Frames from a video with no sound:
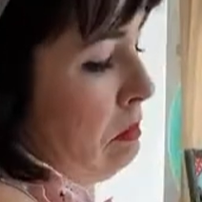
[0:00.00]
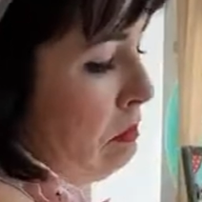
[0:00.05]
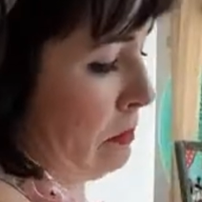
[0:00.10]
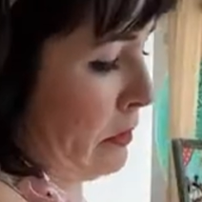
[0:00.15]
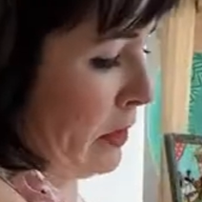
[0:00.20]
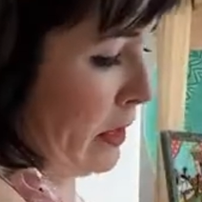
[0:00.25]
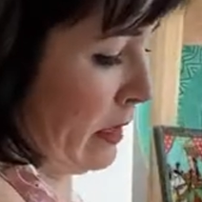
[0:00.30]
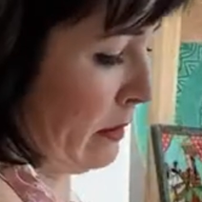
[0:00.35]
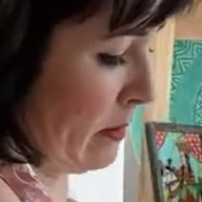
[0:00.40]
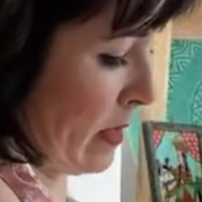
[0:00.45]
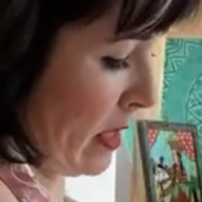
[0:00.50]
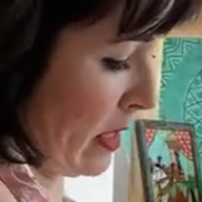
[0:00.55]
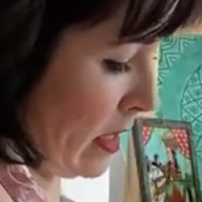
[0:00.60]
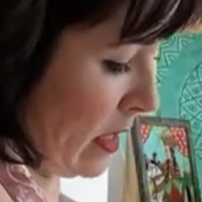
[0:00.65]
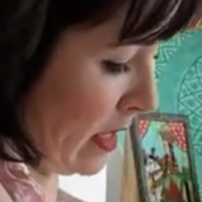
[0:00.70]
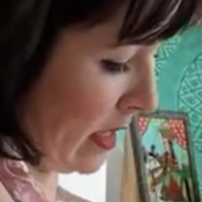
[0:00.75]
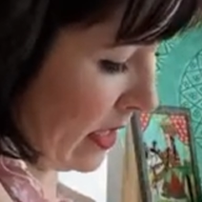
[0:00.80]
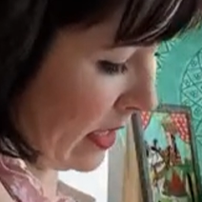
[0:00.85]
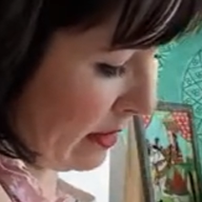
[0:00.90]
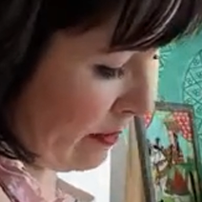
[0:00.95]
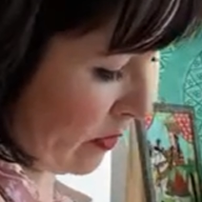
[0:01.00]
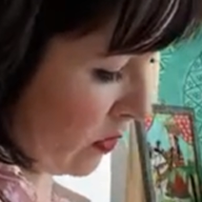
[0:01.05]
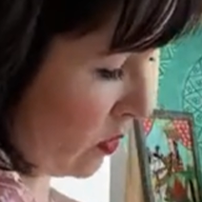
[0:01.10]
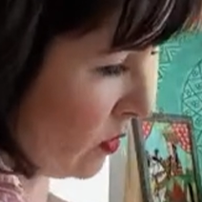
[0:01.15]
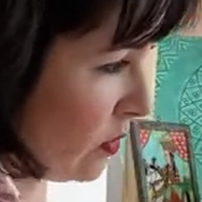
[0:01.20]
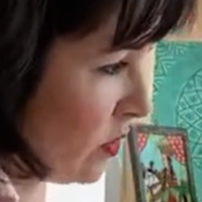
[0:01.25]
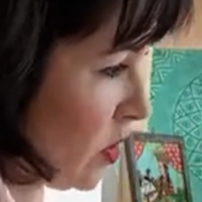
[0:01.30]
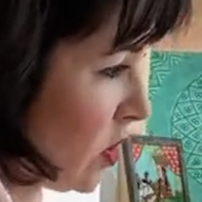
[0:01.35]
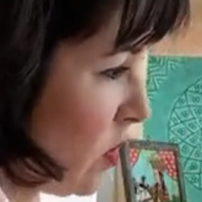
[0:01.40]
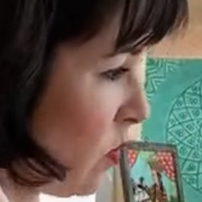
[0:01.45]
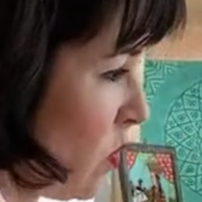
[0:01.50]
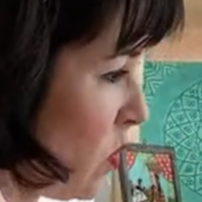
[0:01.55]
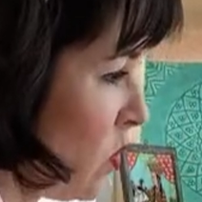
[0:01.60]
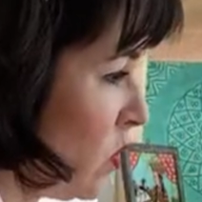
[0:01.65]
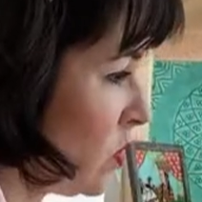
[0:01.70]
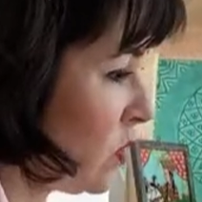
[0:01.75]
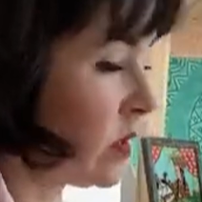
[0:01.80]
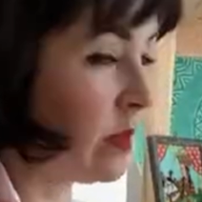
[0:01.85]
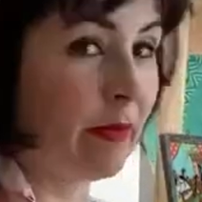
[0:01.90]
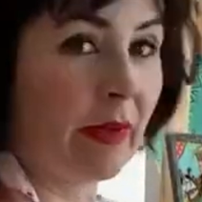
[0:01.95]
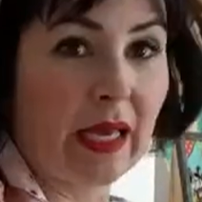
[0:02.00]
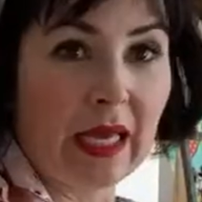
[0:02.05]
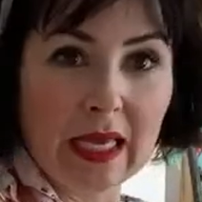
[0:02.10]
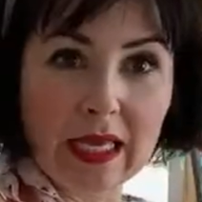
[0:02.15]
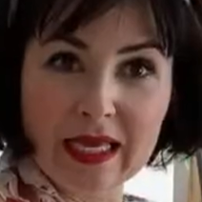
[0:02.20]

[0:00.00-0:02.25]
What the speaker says: bring my ironing board towards me.